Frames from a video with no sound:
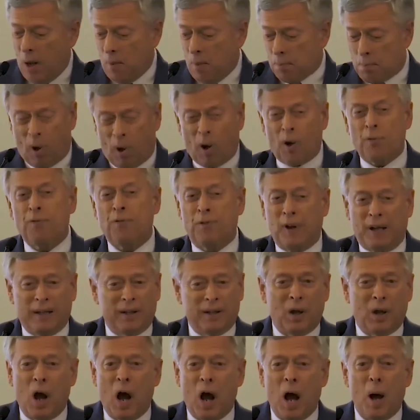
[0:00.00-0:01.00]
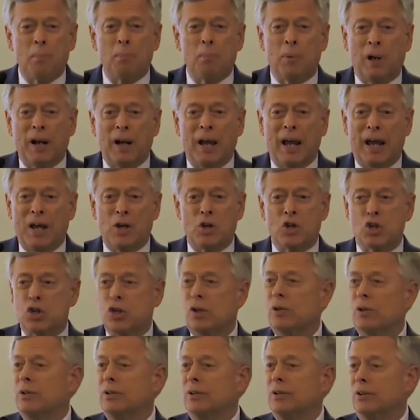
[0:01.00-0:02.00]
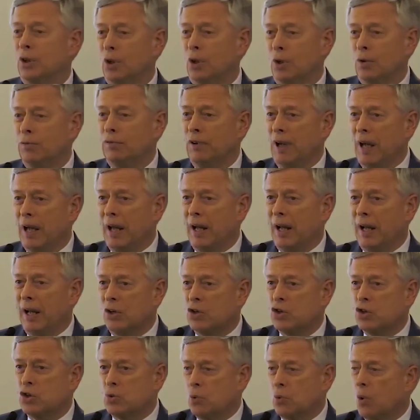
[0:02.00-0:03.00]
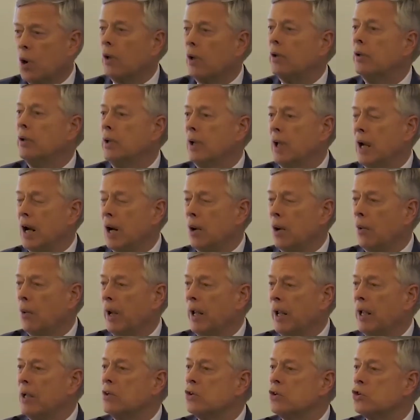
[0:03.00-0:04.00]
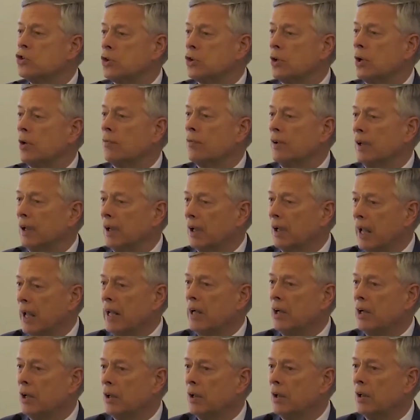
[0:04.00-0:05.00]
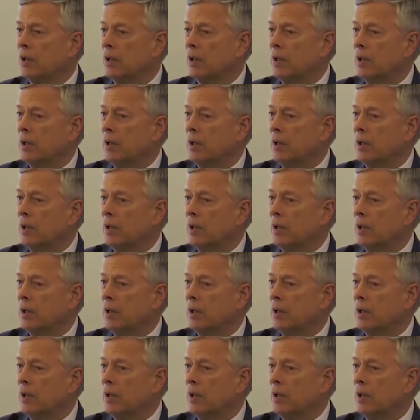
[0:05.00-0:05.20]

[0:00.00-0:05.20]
perfect combination of an extraordinary servant leader